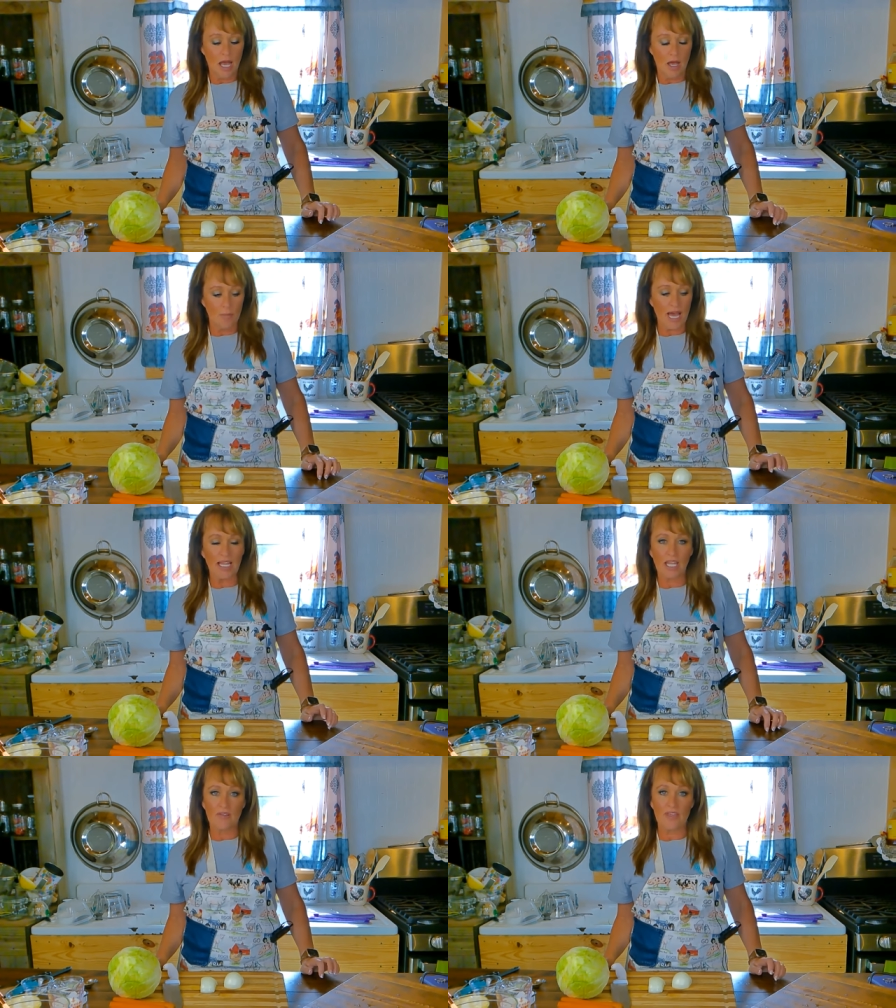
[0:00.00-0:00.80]
Um,
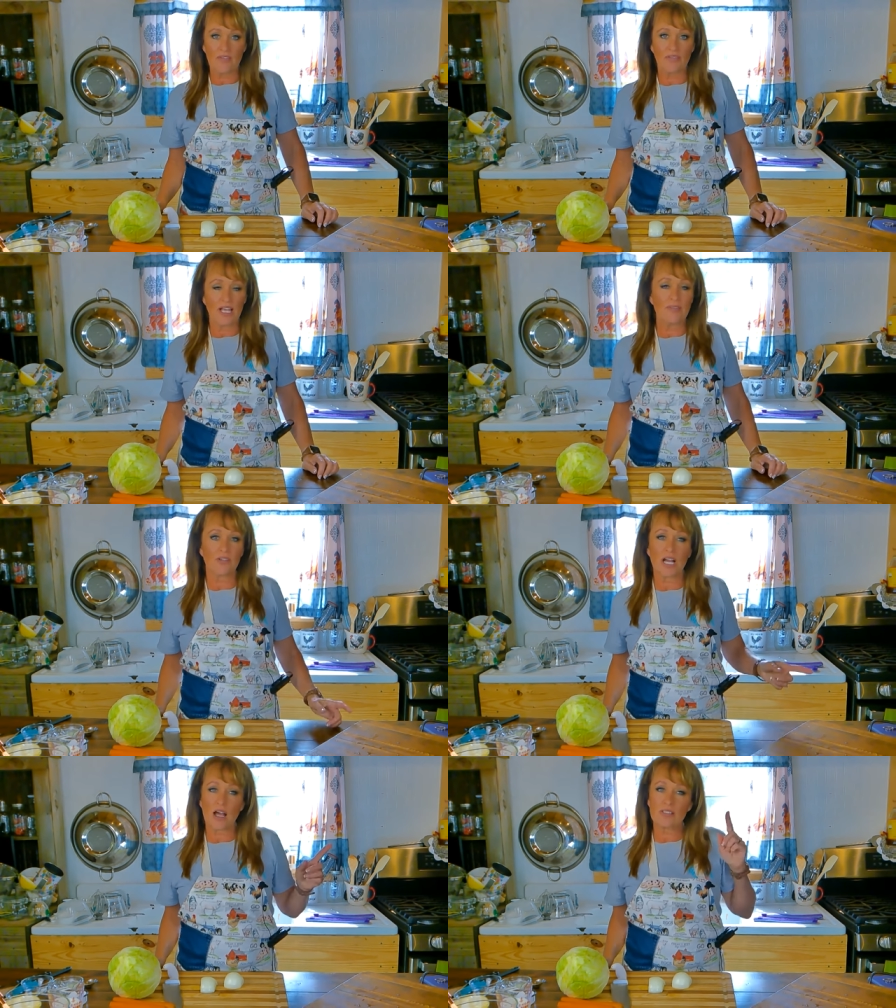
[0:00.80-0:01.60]
I love that
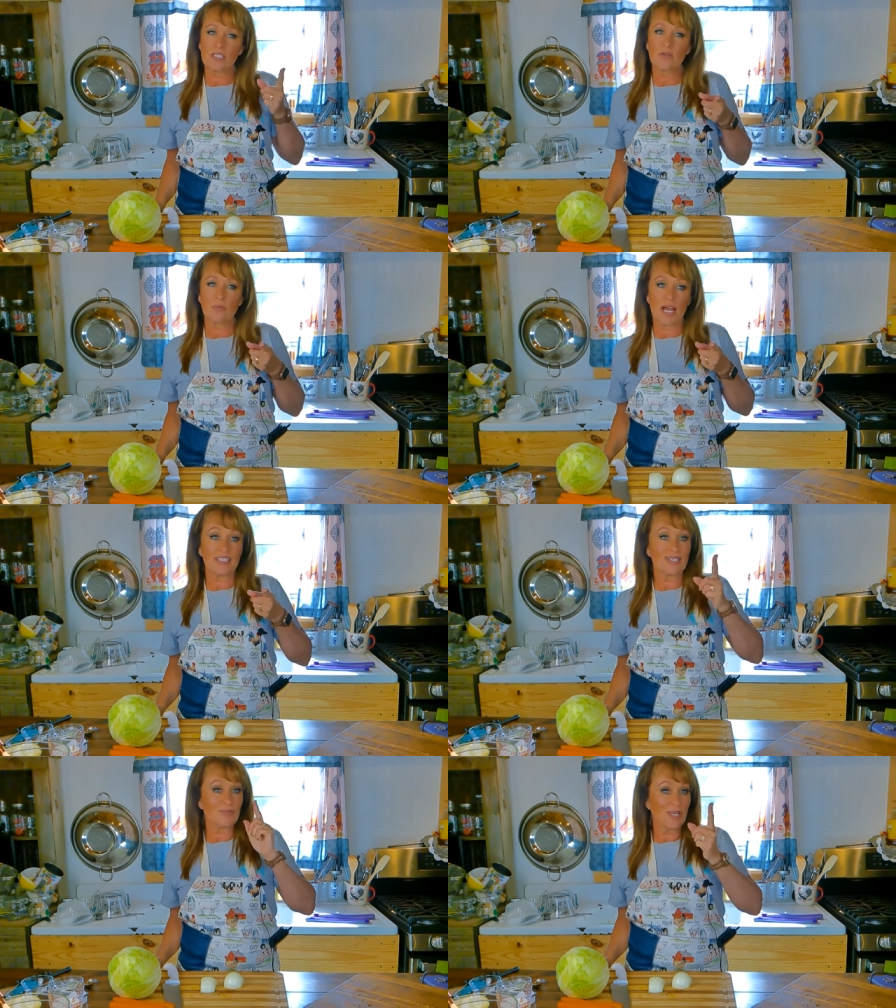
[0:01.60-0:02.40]
flavor. And it also
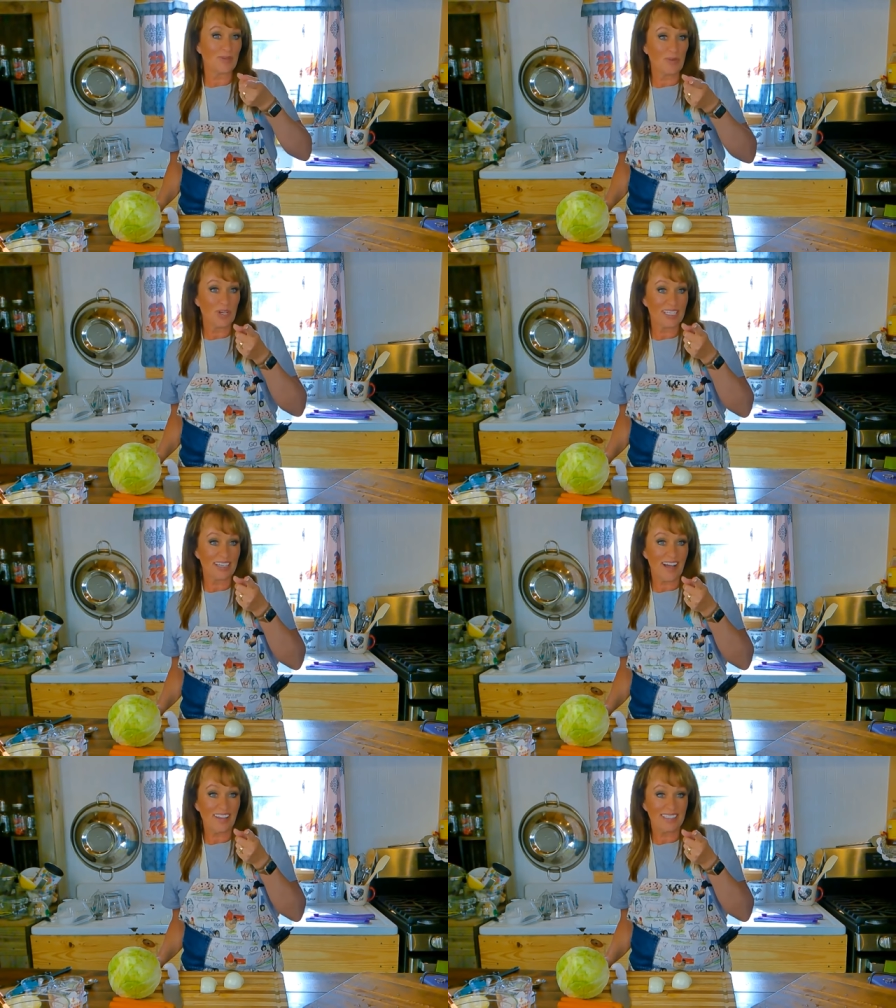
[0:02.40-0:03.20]
reminds me of the one
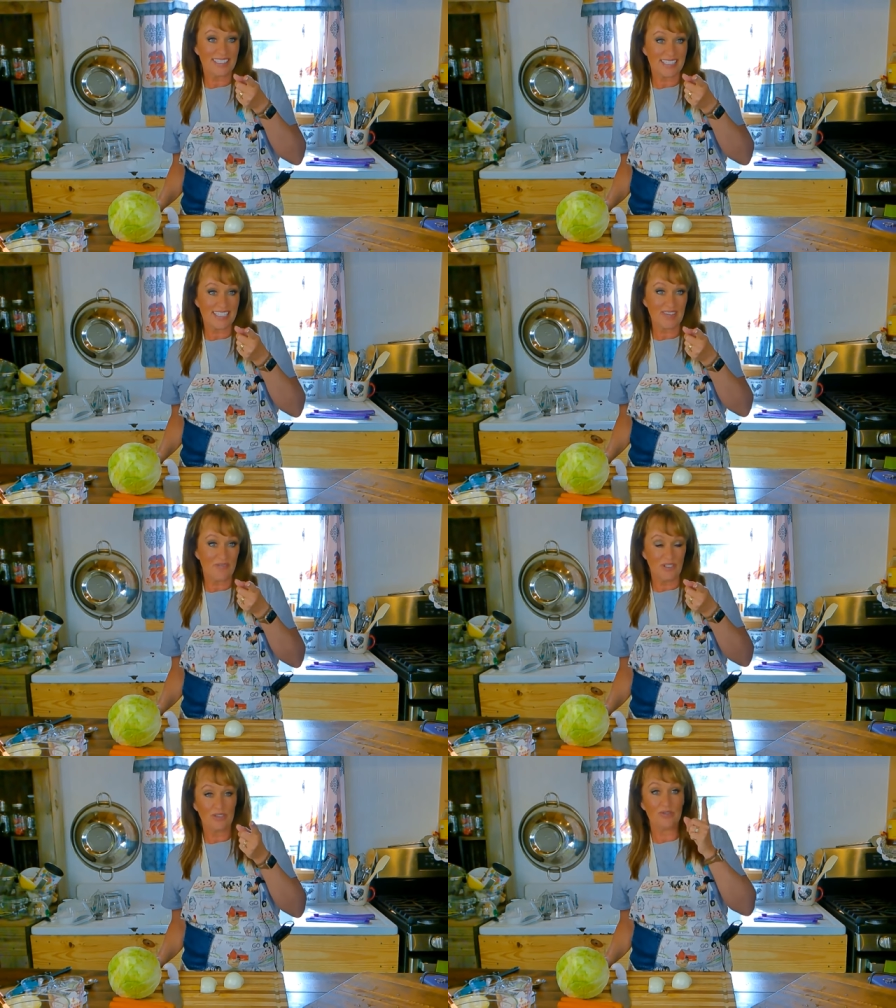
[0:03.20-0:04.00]
at Hollis
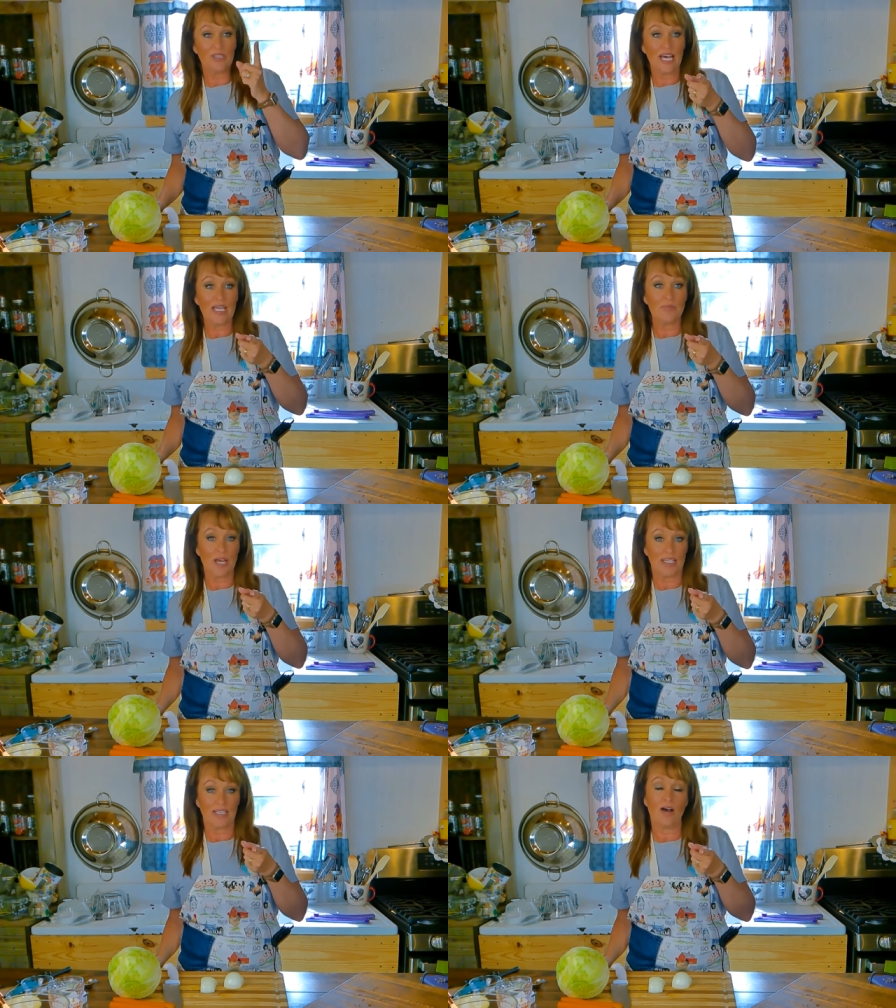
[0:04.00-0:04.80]
Seafood. They
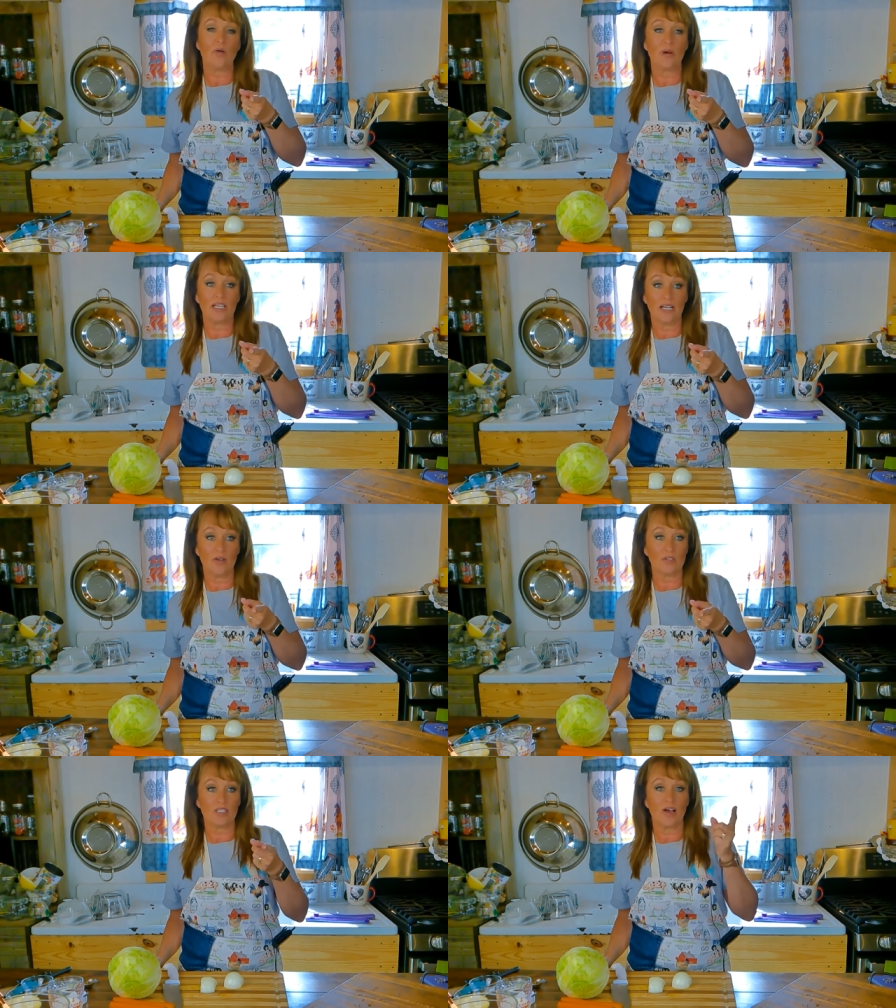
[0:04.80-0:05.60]
make a homemade
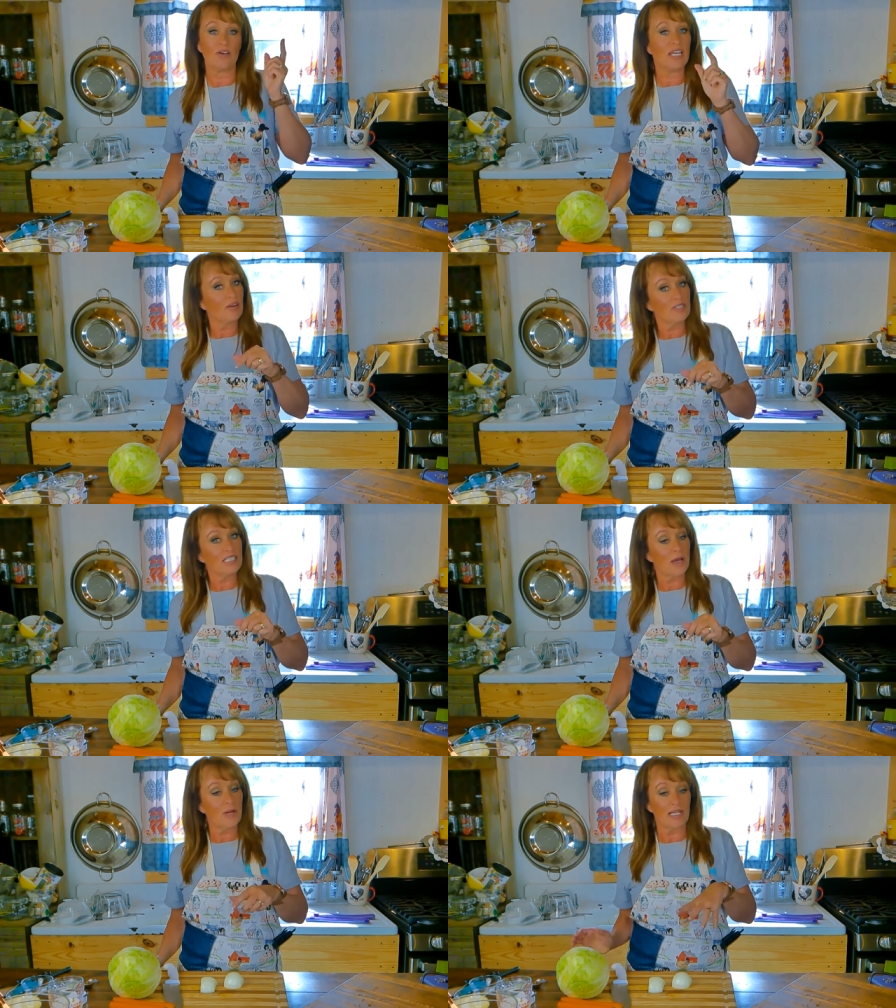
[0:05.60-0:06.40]
coleslaw. And every
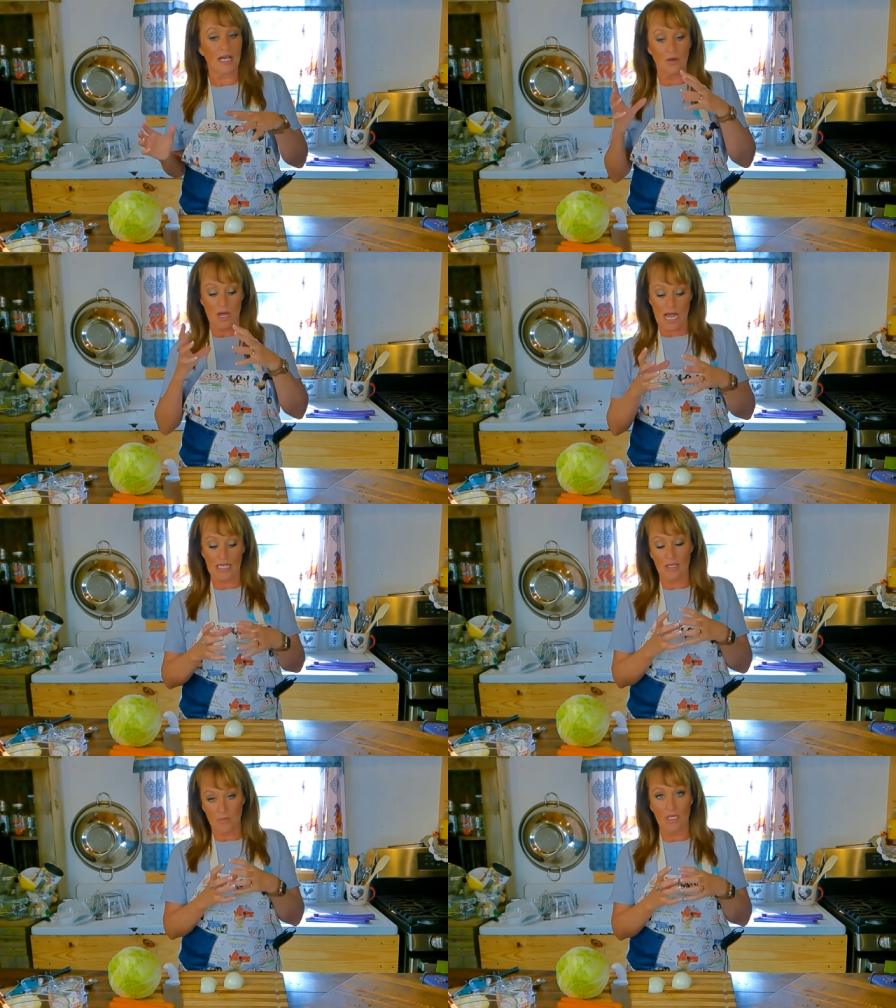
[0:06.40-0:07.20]
time I go,
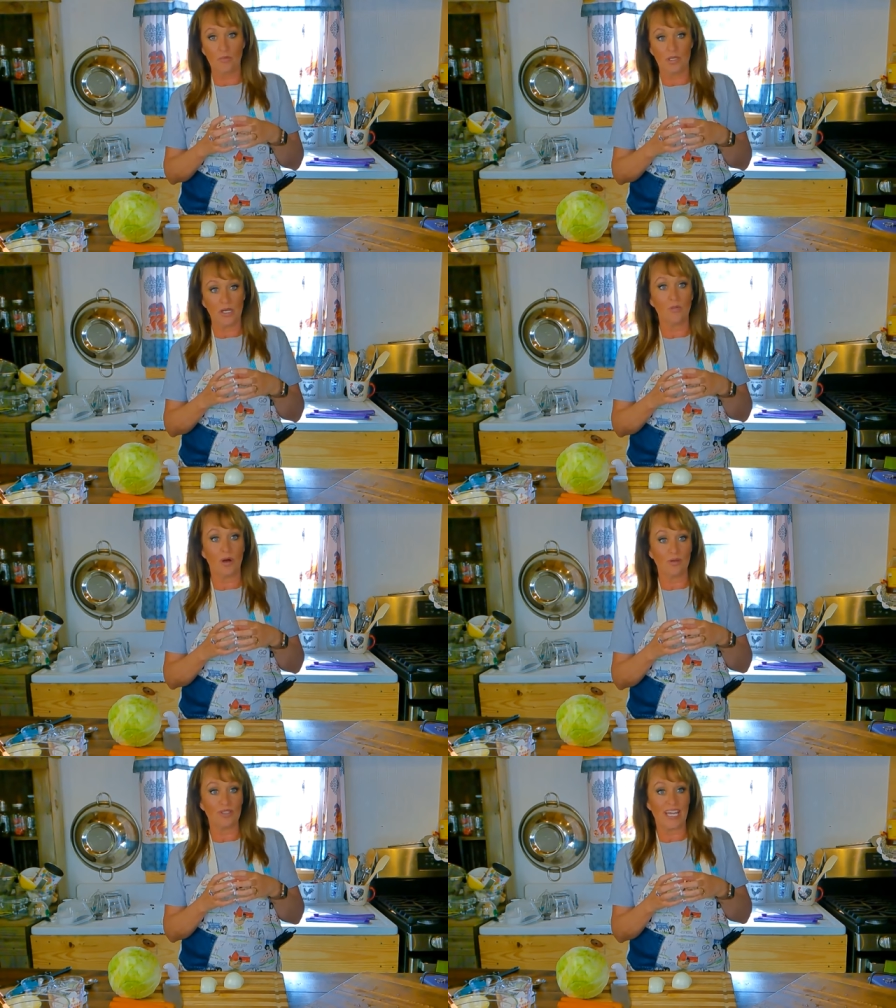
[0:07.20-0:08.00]
I get me a big old
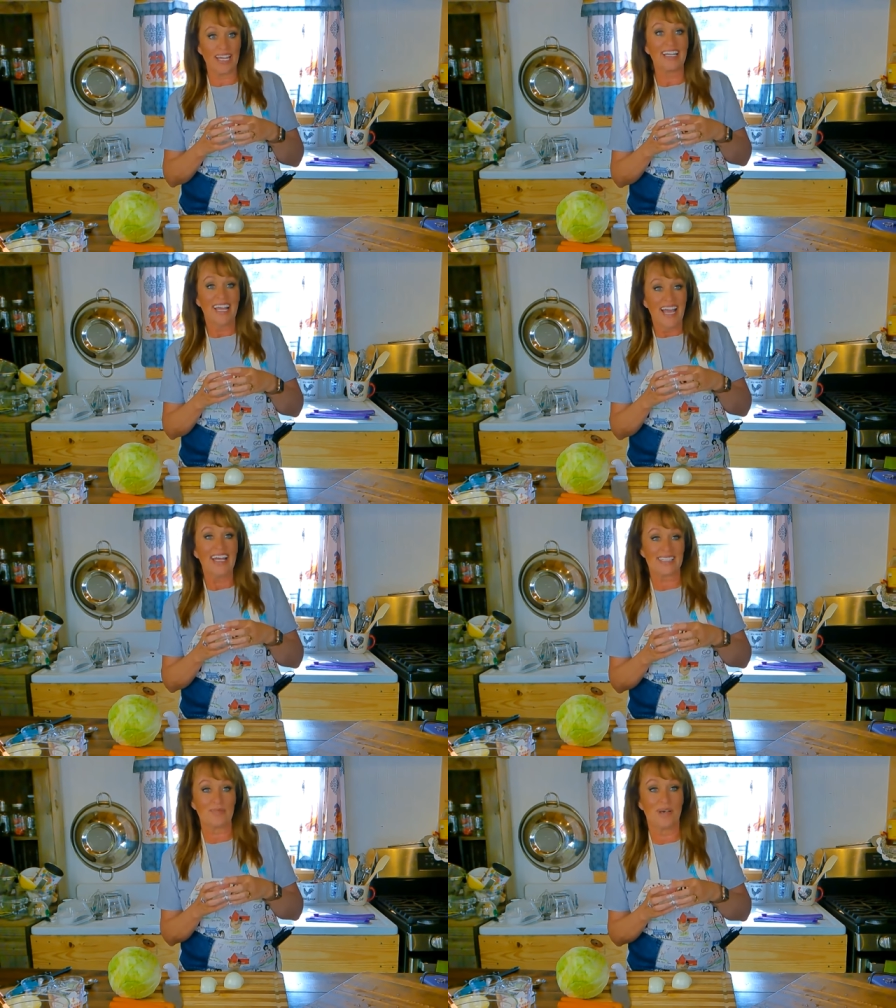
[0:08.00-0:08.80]
bowl of that
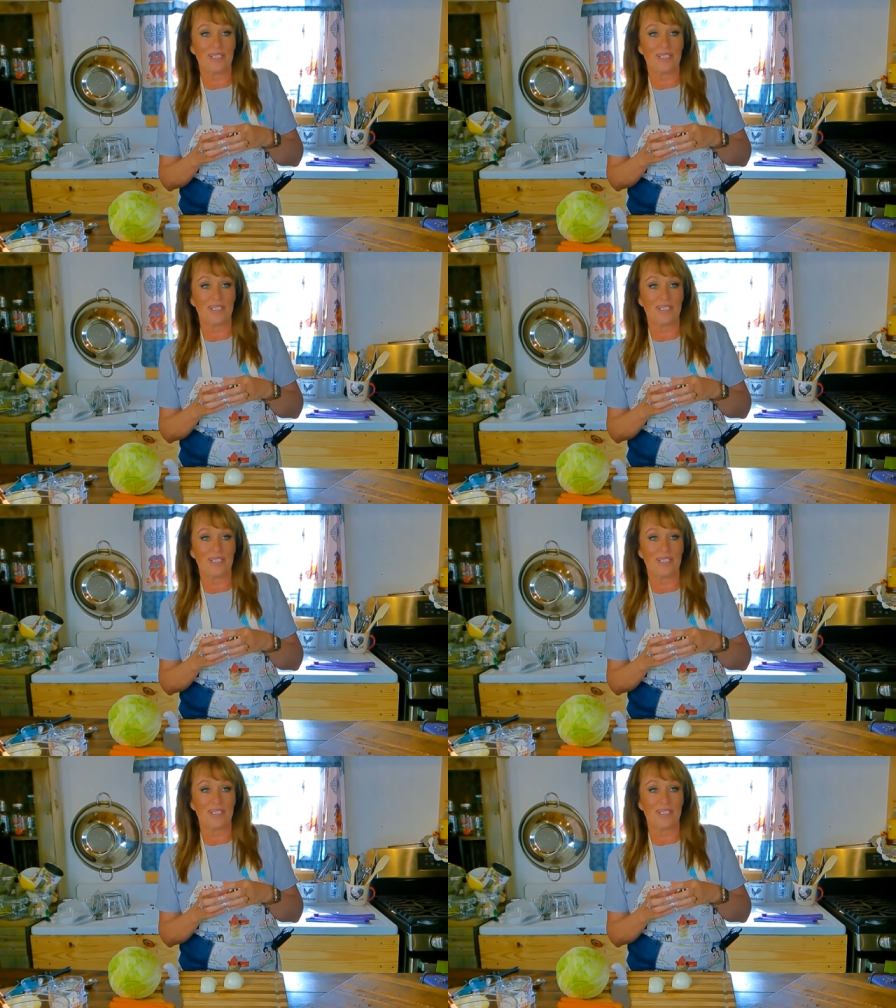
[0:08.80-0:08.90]
and some